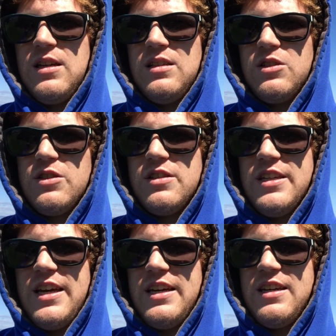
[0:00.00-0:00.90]
so
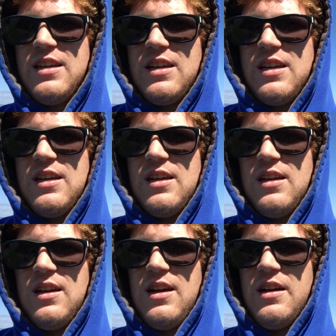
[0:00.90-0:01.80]
today,
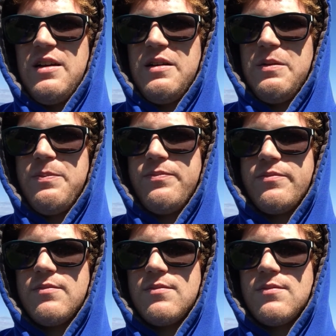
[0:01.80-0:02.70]
I'll
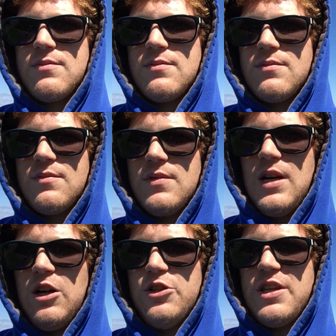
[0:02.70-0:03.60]

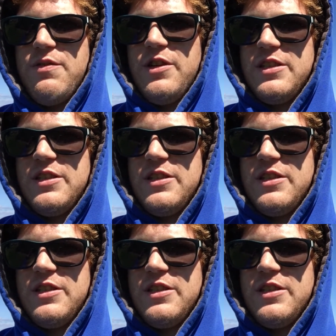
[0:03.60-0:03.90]
just give you an